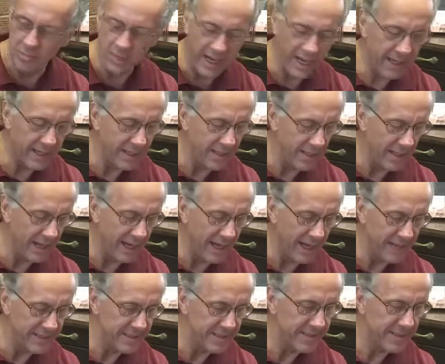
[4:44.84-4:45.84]
in band
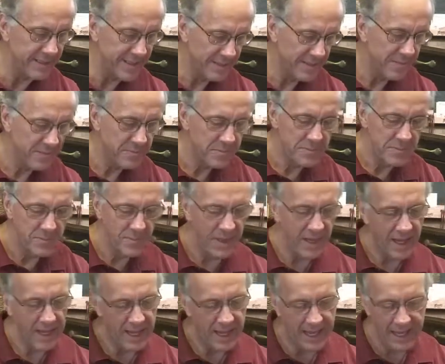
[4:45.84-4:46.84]
class
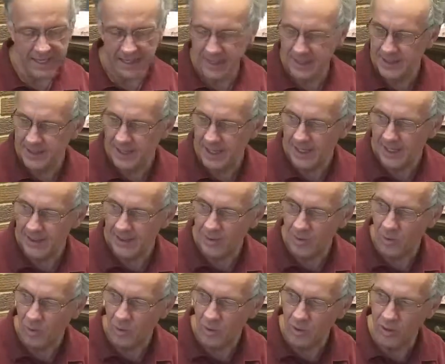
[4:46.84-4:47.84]
and they take
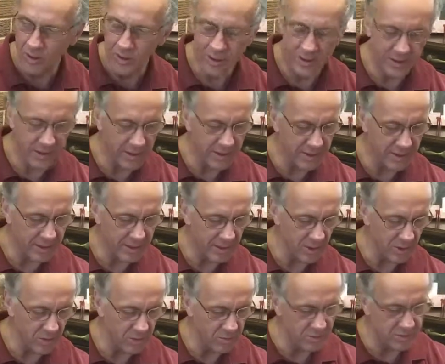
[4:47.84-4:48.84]
their horn and they're going to
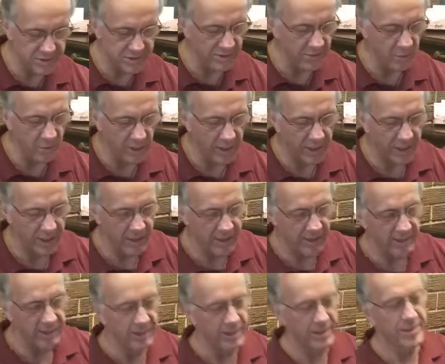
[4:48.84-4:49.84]
go
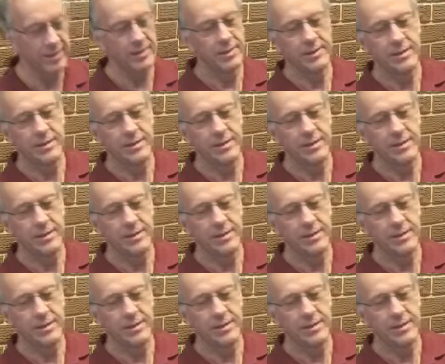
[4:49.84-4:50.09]
somewhere,